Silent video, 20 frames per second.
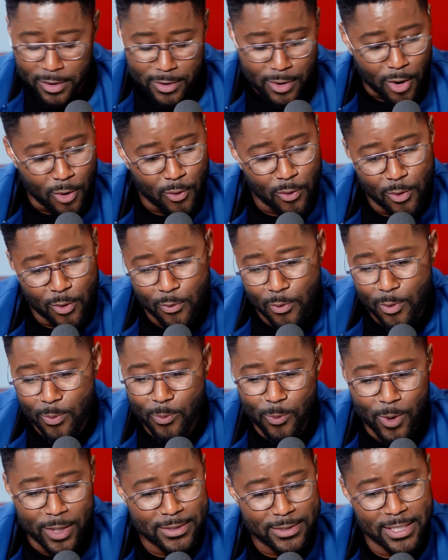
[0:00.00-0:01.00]
you know,
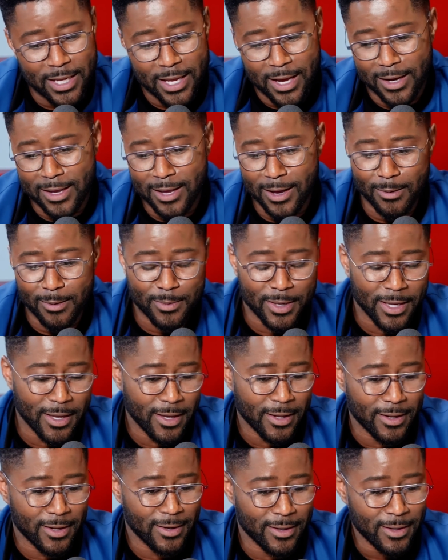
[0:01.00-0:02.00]
one day I come
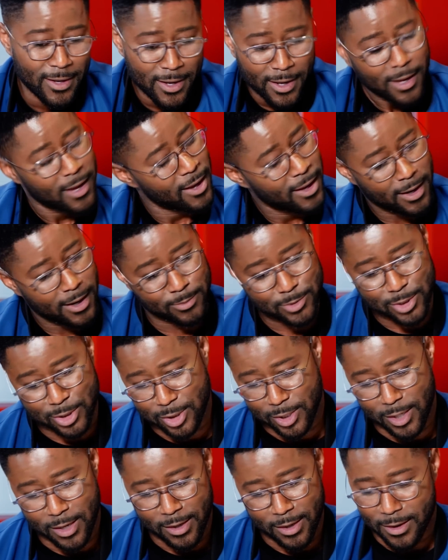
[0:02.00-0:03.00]
in and I'm
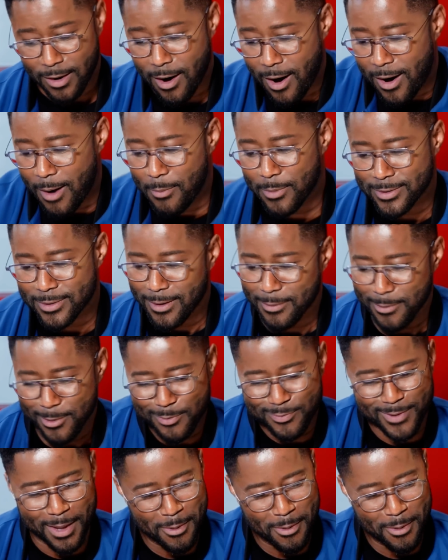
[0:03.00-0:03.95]
just like, all right, I'm gonna